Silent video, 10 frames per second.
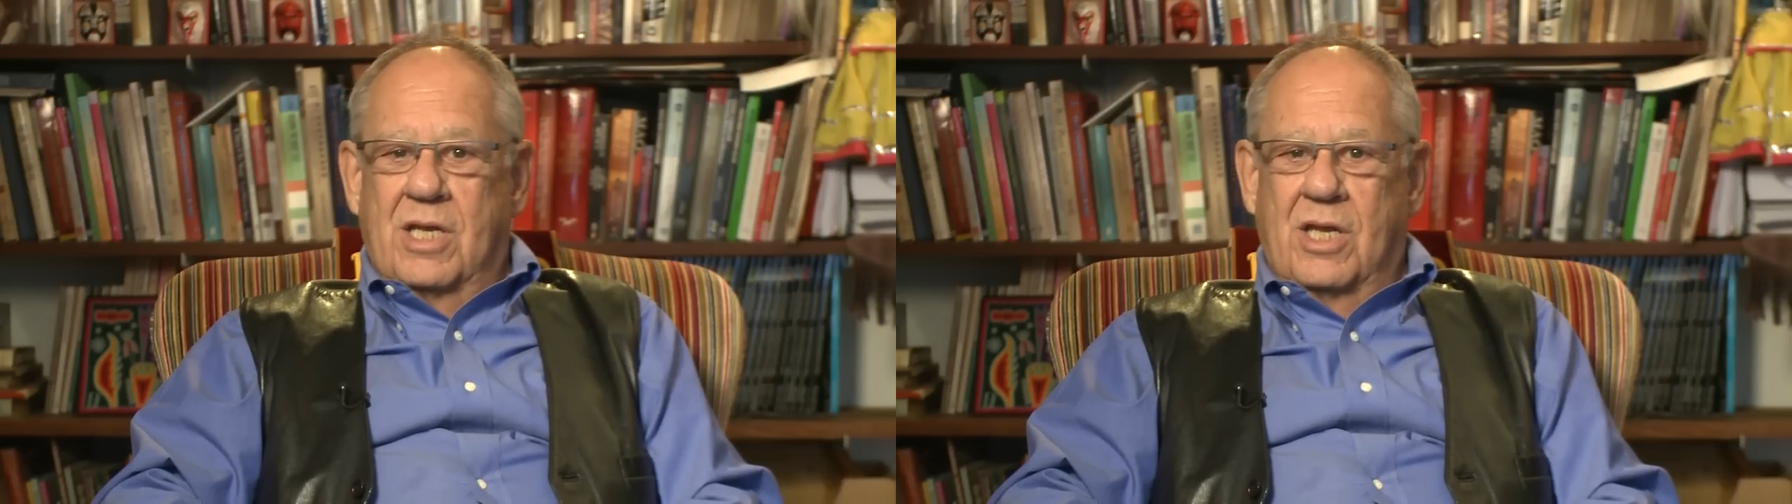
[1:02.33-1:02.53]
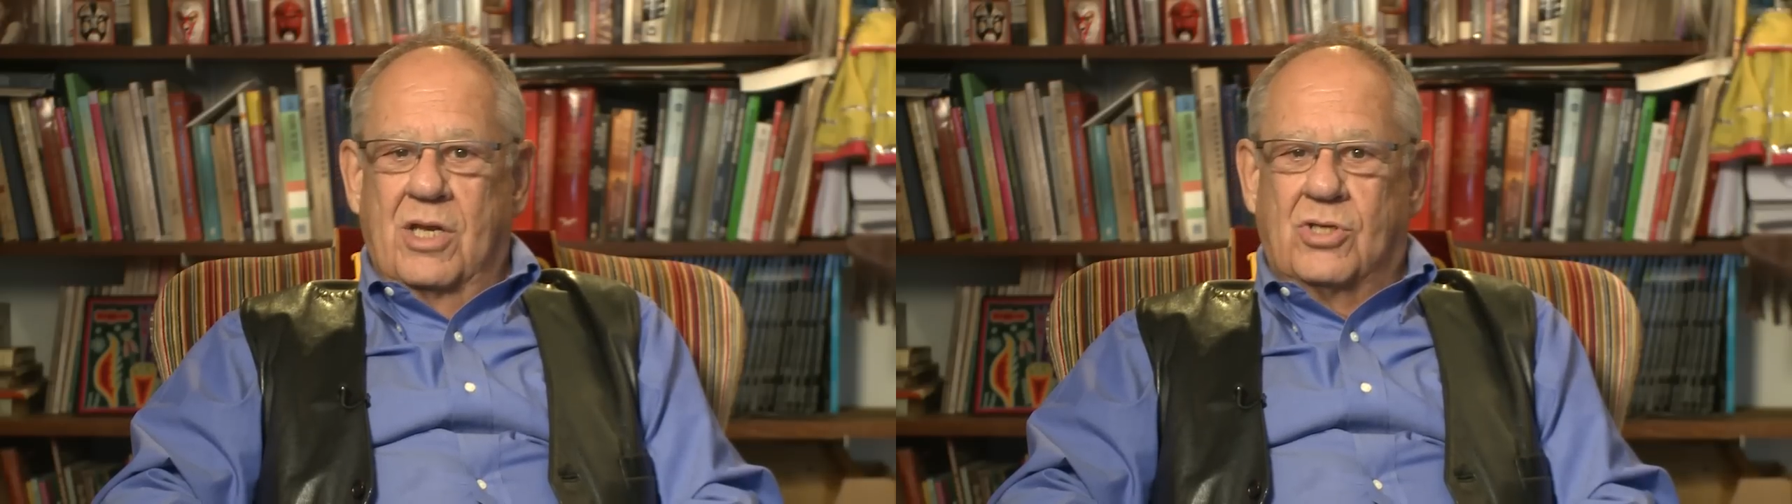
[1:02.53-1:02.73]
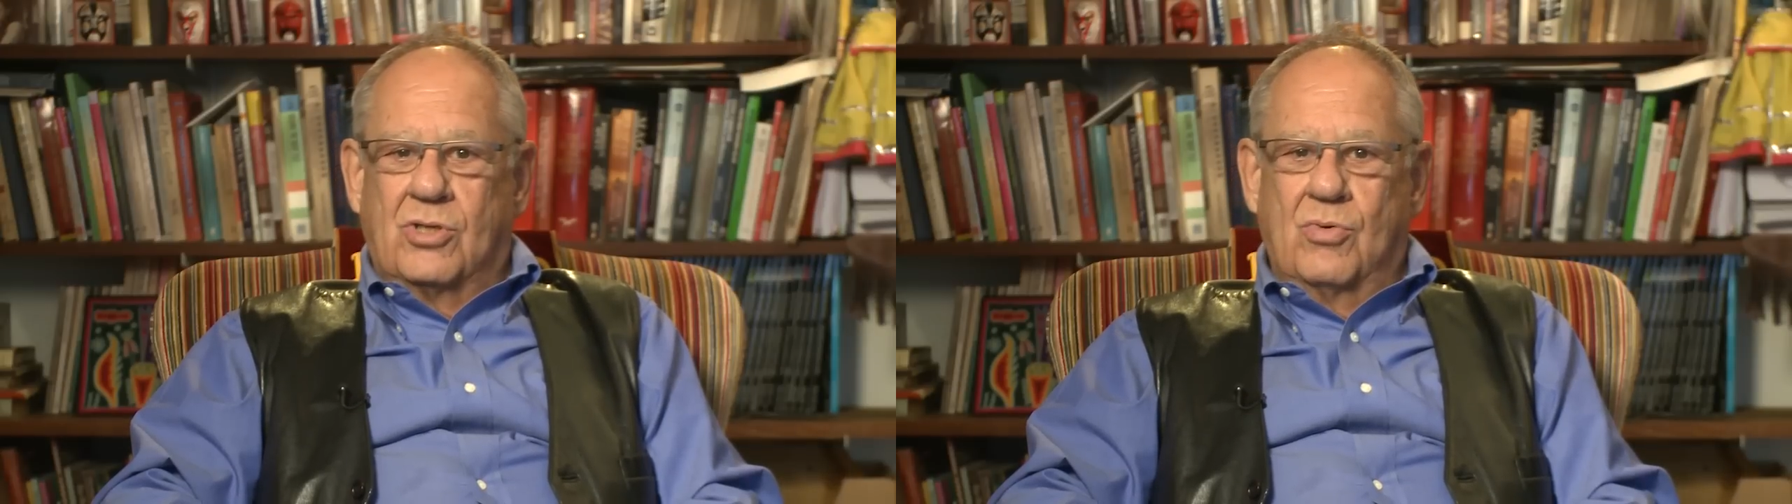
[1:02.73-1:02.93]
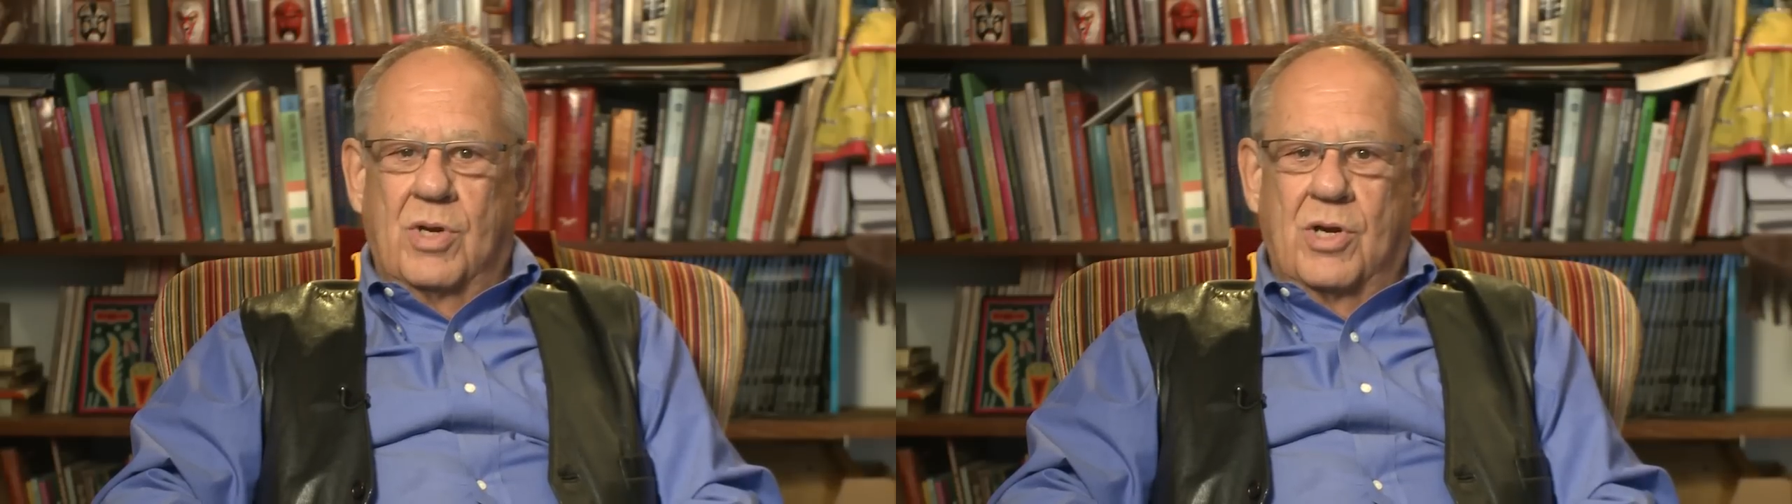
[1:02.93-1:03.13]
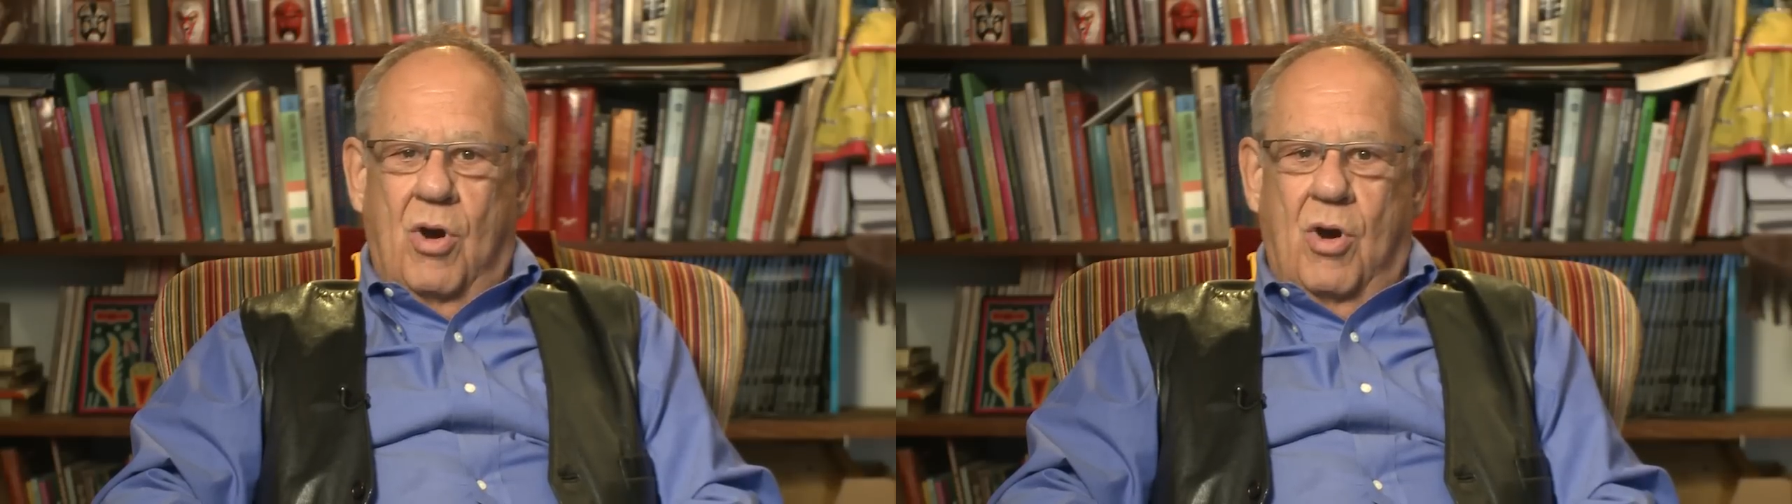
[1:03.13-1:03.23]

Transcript: into an